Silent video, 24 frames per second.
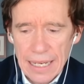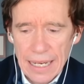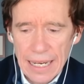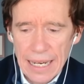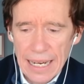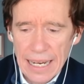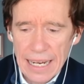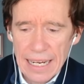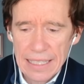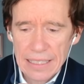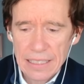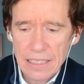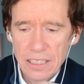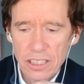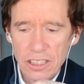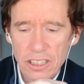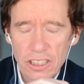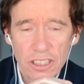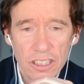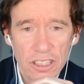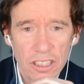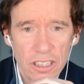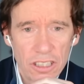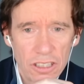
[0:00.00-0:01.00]
And
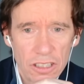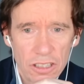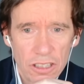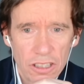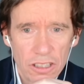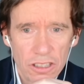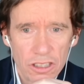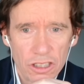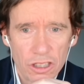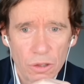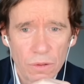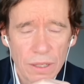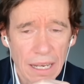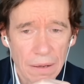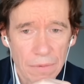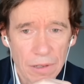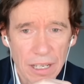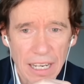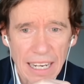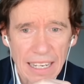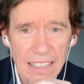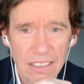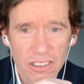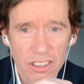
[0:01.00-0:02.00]
doing up your
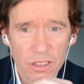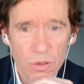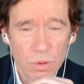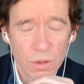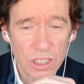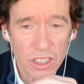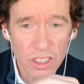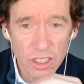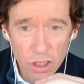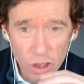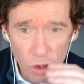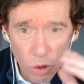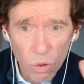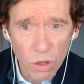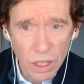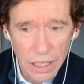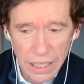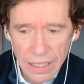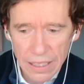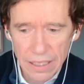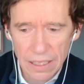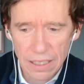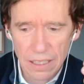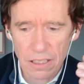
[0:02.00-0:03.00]
house to install
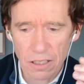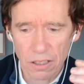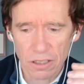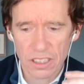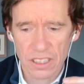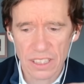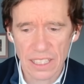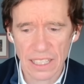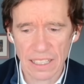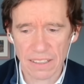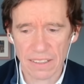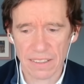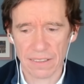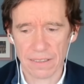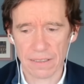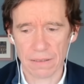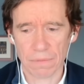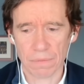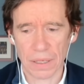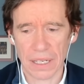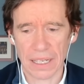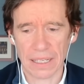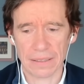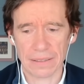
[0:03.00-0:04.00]
it can cost thousands of
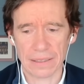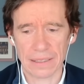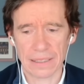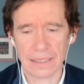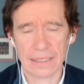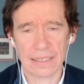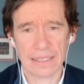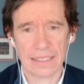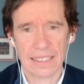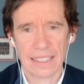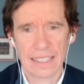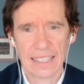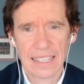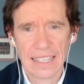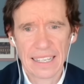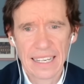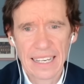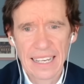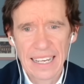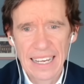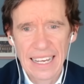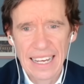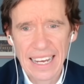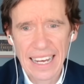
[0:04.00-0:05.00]
pounds.
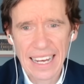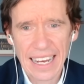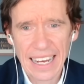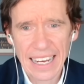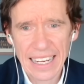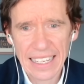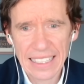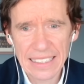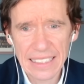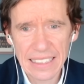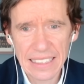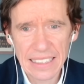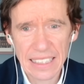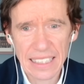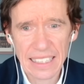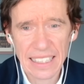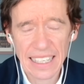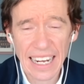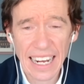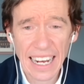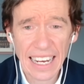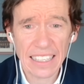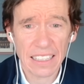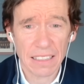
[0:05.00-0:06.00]
And
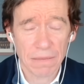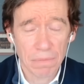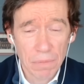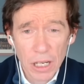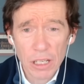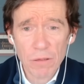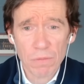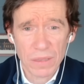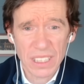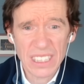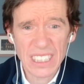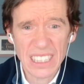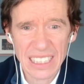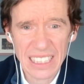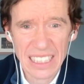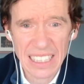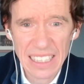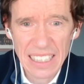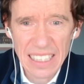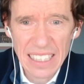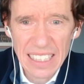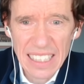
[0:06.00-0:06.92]
at the moment,